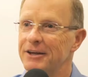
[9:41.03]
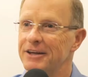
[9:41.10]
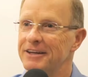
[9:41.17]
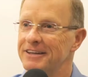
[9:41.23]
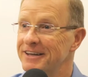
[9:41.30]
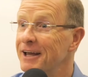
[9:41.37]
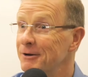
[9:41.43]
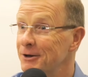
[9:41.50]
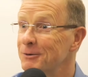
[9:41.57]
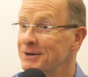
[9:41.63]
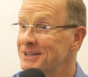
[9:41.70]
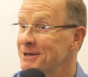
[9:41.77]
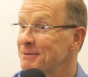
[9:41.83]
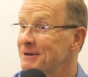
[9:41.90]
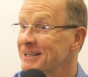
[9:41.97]
yeah, you
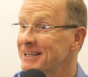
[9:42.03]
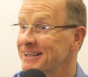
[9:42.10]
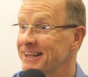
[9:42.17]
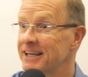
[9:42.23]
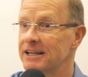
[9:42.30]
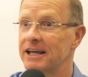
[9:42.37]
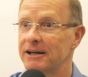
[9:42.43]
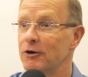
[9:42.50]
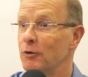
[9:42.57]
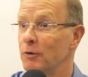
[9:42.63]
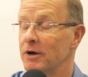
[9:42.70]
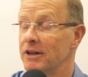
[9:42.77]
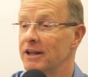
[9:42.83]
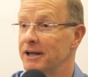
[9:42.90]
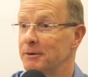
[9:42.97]
would typically think like oh,
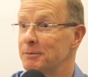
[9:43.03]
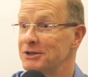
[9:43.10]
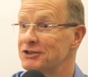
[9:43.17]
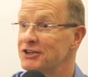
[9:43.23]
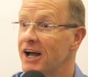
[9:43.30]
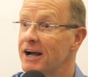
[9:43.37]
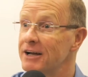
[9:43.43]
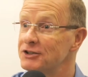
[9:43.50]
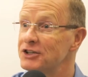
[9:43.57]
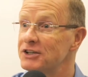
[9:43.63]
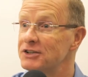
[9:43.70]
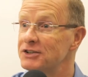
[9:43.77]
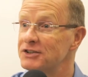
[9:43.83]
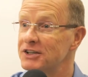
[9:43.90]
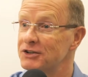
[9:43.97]
like
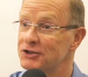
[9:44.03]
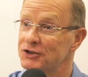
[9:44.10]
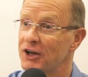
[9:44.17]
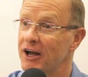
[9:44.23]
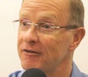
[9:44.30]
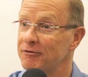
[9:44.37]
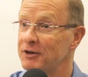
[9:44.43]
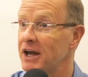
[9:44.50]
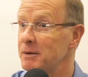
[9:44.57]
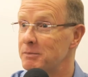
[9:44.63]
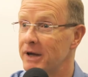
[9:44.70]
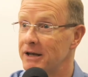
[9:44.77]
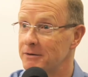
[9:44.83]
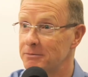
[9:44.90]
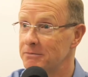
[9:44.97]
massages yeah. and soft
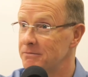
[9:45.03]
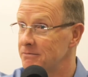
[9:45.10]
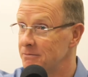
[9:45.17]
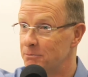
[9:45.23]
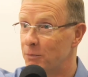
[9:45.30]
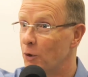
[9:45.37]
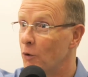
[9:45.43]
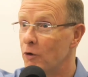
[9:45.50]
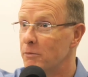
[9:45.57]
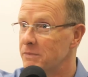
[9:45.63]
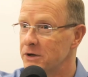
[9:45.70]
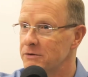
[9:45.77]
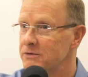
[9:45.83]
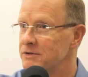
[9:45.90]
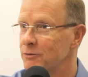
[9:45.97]
Tibetan mm-hmm. bowl mm-hmm.
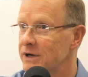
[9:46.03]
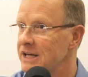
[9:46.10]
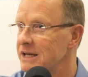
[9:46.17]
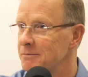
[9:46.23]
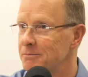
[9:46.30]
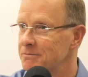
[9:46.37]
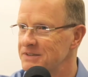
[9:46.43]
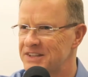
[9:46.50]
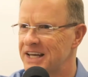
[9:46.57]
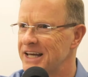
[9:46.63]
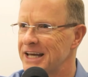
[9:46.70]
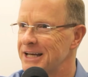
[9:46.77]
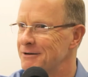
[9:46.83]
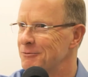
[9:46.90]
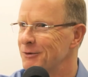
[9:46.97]
music, ringing,
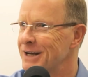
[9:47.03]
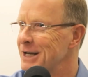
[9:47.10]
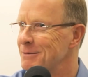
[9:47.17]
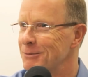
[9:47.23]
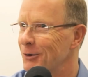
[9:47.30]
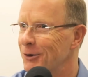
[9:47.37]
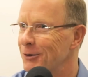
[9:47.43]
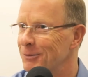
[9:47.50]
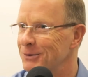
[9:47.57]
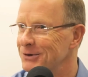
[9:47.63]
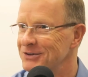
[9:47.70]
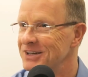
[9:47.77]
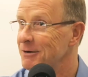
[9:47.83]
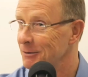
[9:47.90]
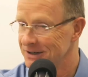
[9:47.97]
singing, ringing, which I love by music,
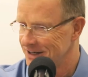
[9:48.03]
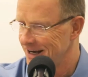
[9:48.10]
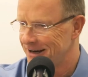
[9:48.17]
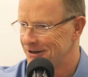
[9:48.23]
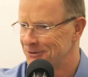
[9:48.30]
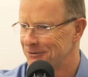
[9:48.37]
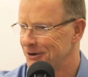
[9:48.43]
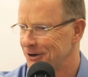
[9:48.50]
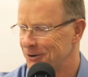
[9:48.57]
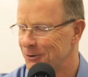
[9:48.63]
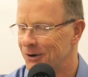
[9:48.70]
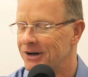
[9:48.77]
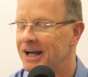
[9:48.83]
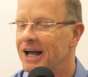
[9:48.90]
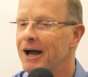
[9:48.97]
the way. Which yeah, it's very
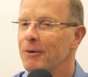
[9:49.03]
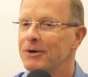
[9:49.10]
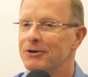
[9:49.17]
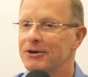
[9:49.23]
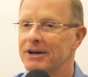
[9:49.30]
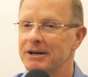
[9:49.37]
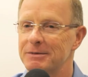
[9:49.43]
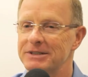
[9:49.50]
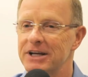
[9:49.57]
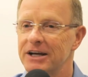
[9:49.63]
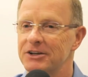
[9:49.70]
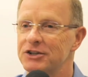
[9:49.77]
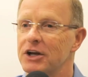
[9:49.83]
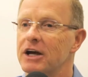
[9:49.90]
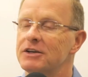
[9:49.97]
cool when you're getting a
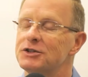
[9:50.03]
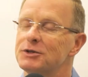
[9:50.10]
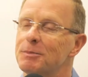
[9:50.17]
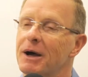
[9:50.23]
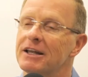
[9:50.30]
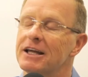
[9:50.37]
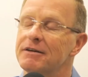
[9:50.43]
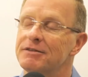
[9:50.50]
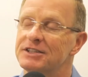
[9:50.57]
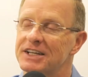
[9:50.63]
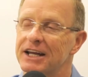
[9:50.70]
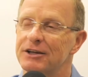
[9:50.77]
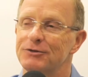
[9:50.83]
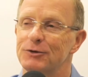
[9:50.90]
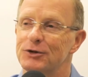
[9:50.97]
massage. Uh, spa life
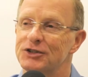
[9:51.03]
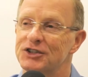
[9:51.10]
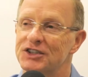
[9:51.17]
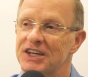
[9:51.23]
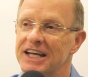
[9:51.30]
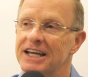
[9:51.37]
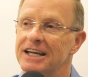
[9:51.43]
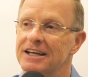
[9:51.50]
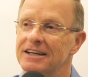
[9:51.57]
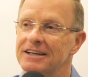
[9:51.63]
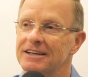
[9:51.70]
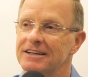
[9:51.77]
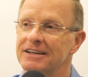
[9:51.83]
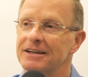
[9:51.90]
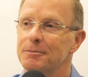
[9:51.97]
stands for seek
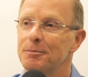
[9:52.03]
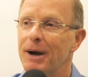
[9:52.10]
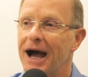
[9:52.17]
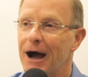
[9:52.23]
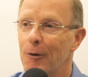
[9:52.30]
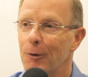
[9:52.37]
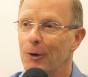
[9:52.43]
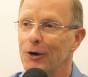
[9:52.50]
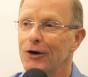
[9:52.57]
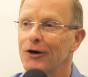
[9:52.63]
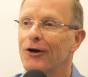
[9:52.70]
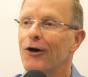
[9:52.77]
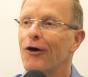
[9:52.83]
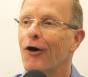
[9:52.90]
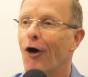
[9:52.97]
power
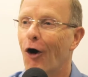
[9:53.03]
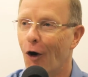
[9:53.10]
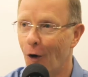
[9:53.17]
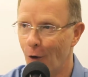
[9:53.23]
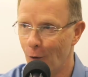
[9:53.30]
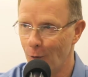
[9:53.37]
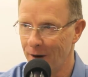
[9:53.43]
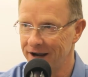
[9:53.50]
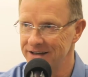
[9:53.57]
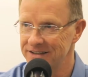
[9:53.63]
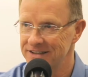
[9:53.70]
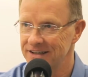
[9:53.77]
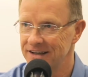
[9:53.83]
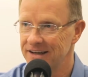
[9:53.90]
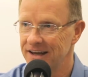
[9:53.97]

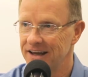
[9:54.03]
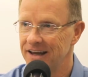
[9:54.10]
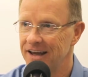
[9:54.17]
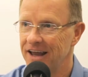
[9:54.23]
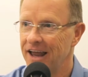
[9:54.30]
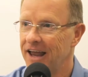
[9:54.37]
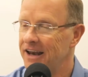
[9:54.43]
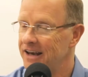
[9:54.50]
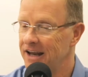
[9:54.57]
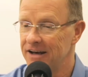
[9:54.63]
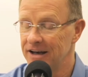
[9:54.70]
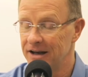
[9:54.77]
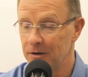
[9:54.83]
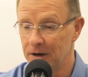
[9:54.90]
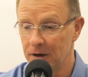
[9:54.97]
always mm. in,
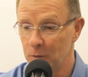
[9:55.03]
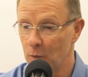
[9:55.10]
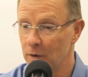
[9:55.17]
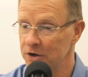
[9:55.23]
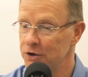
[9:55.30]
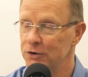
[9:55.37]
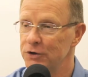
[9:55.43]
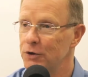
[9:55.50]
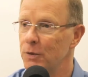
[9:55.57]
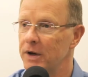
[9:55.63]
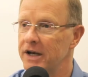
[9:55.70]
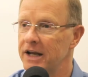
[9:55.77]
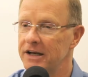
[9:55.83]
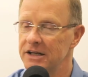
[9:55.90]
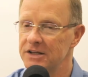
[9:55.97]
in in in what you're
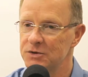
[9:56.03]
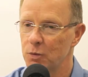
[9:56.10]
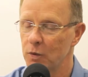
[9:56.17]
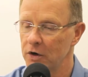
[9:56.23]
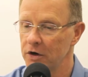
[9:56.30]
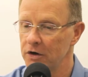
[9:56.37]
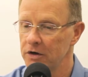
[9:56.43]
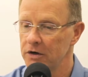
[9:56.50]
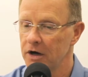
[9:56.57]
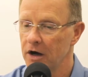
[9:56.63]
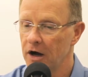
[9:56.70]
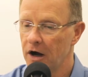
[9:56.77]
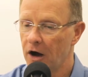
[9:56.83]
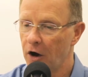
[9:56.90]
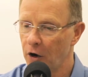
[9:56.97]
doing, and it's where
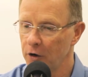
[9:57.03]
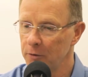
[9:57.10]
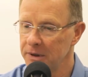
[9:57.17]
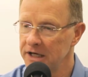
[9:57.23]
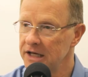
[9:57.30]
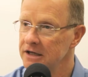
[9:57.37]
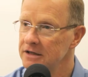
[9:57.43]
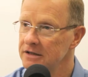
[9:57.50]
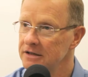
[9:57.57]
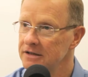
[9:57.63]
harmony